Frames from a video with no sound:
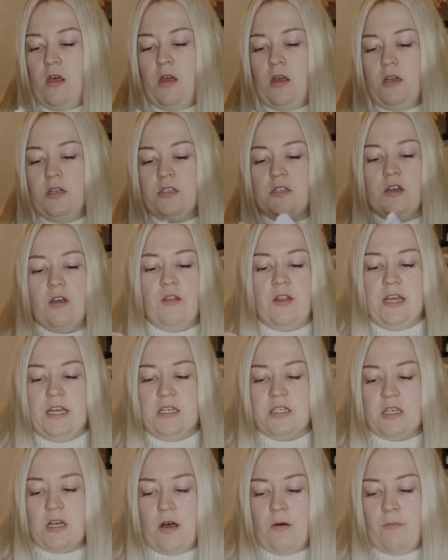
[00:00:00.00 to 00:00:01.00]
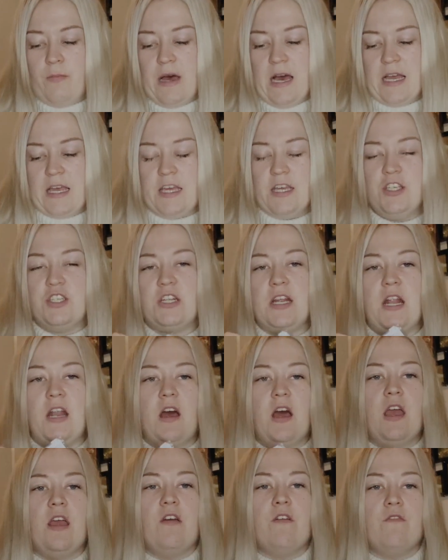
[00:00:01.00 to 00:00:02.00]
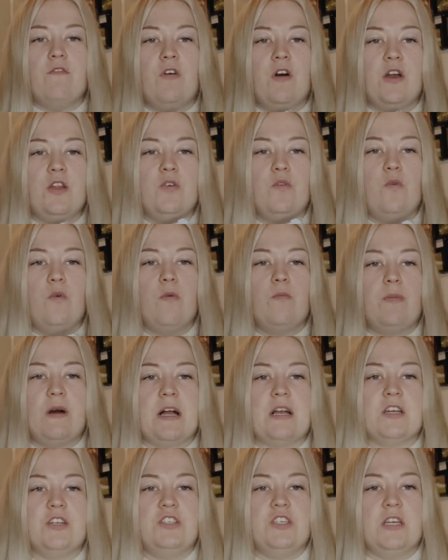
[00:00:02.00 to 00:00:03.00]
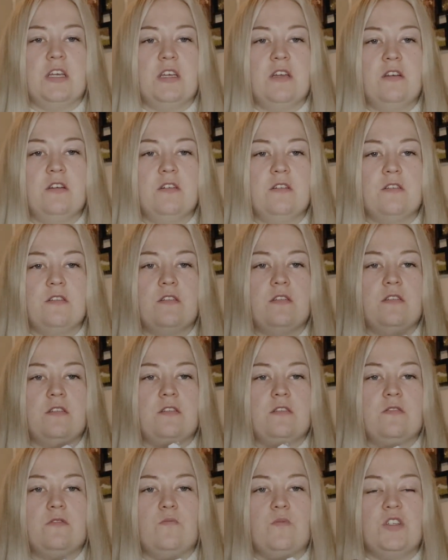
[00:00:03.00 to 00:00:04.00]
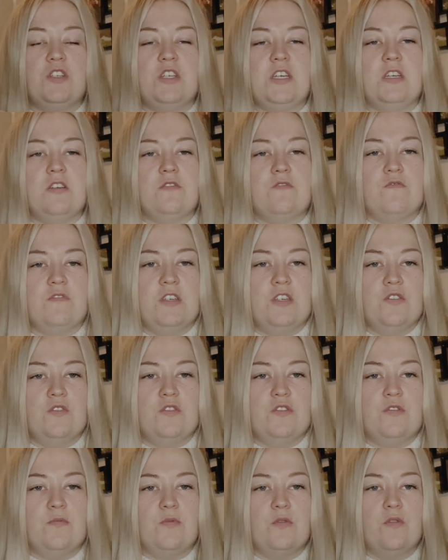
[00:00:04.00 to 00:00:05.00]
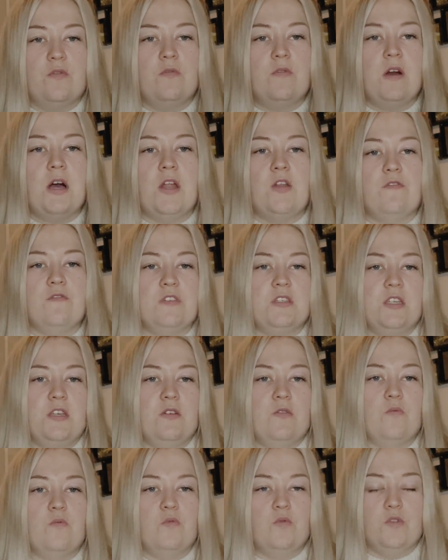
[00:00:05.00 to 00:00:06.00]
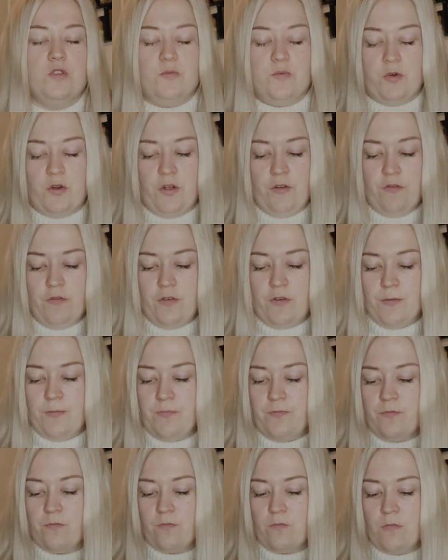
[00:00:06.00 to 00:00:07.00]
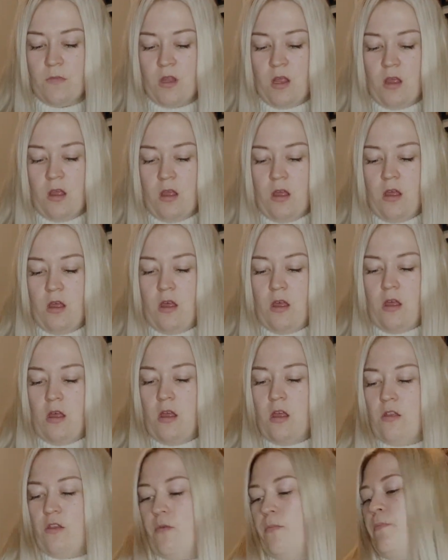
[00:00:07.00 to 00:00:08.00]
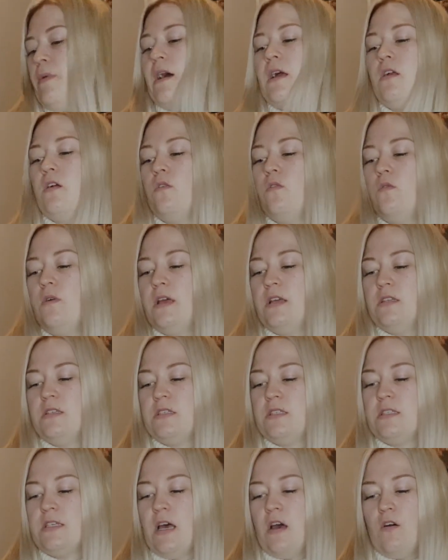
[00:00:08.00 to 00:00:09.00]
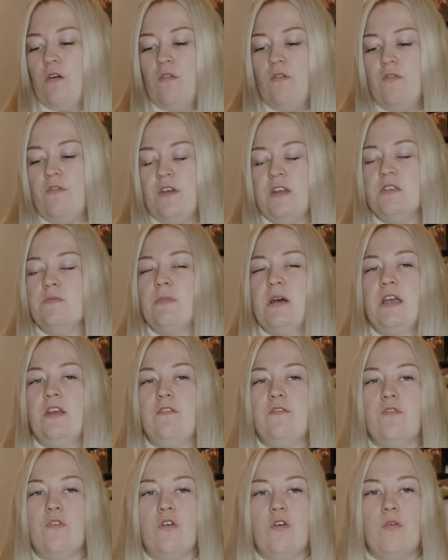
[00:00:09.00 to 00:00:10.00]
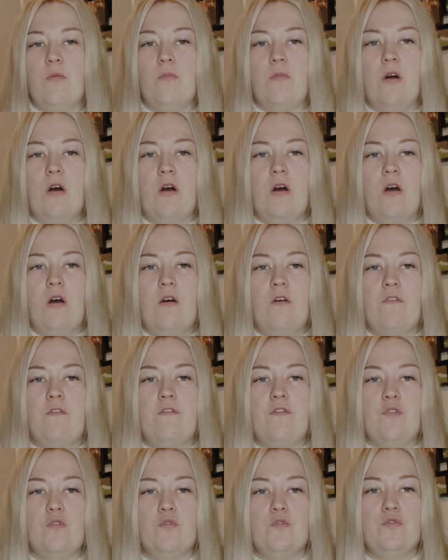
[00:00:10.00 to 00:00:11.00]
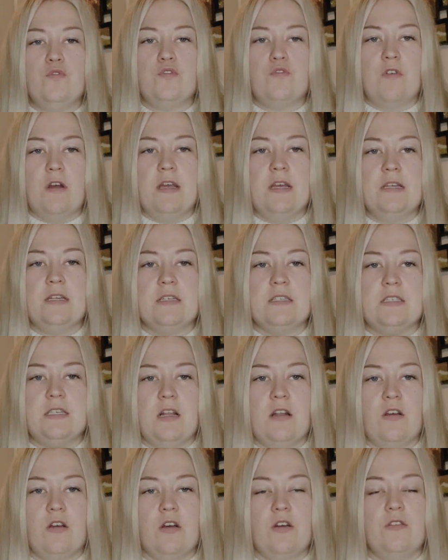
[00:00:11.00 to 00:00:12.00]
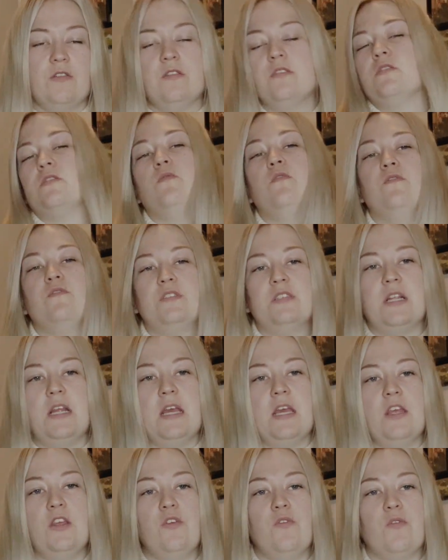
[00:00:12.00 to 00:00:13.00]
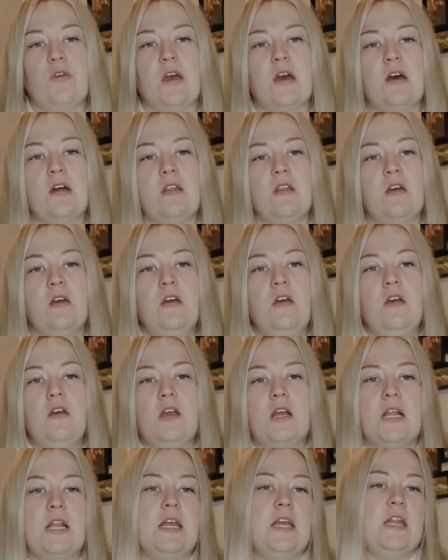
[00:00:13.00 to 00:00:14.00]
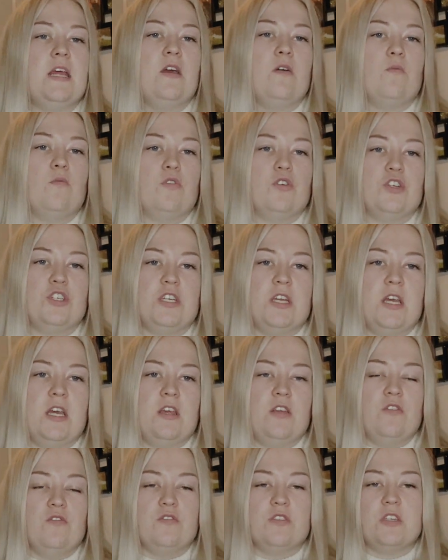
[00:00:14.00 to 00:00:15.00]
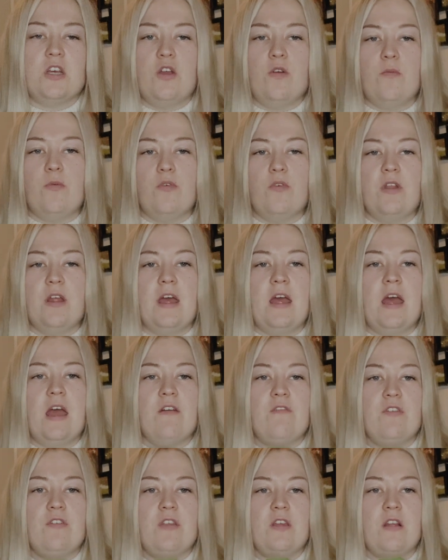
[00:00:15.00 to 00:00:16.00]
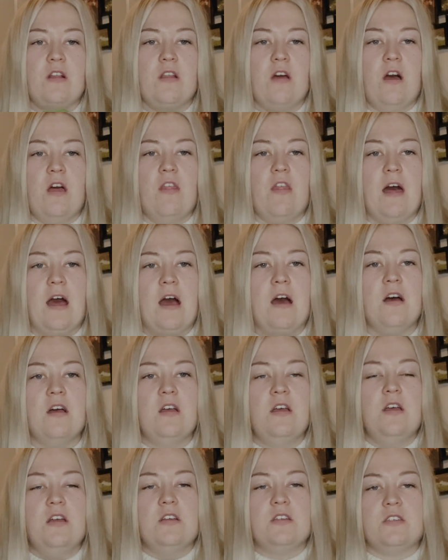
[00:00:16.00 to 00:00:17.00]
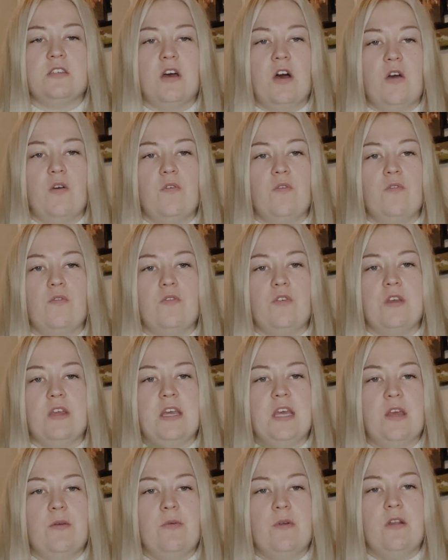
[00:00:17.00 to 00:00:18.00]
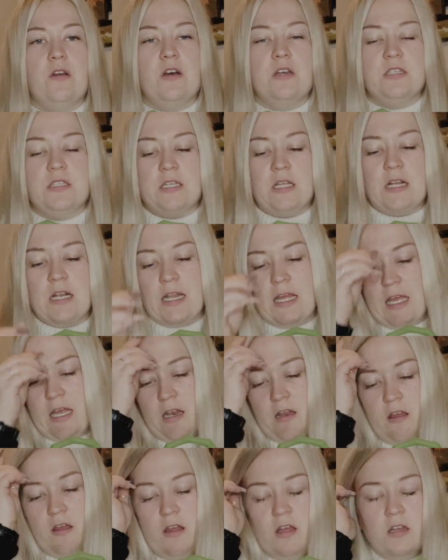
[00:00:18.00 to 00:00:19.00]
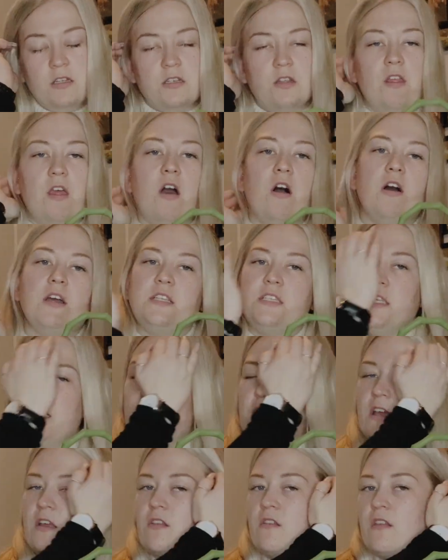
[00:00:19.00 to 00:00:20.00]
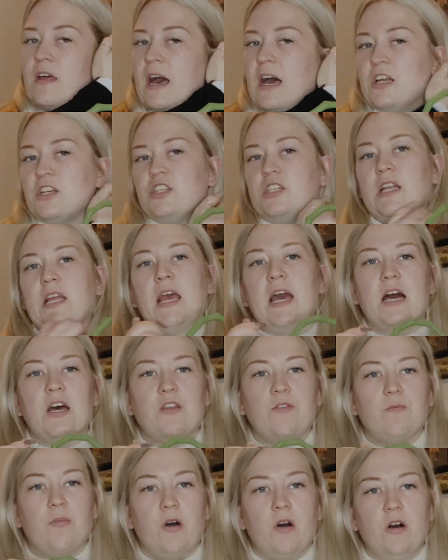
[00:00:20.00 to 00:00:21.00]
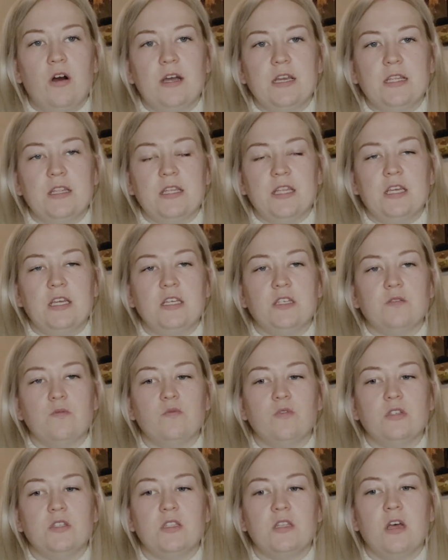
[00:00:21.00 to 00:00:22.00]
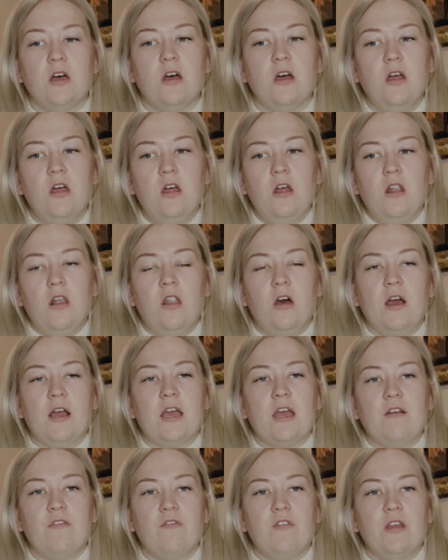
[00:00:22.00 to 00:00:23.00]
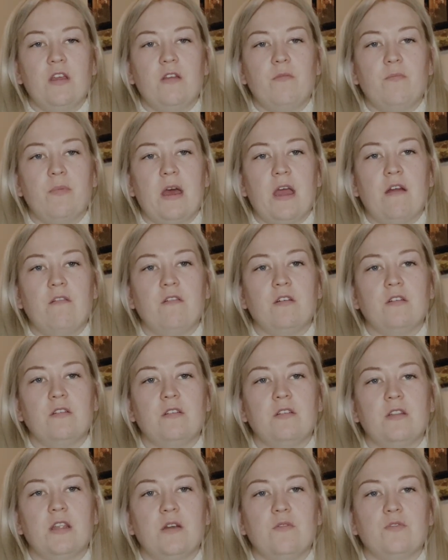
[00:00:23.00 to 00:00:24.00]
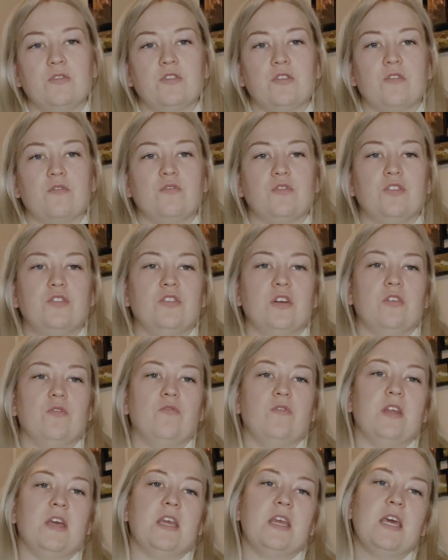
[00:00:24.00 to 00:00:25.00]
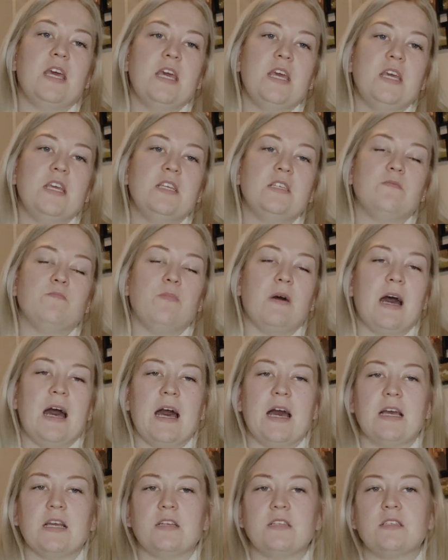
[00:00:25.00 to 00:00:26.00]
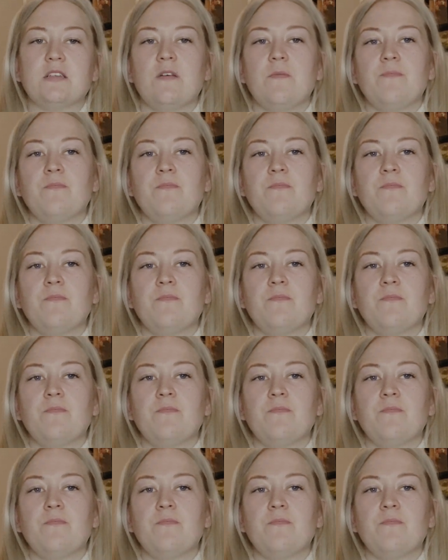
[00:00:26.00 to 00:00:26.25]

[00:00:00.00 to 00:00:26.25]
So these come packaged in a vinyl packaging, which is reusable and obviously waterproof. The bangle itself is made from food grade silicone, so obviously you can clean it, wash it, use soap on it, everything like that, so you can keep it nice and clean. So the idea that Ashley had behind these was that, like every parent, they would struggle with their keys, bags,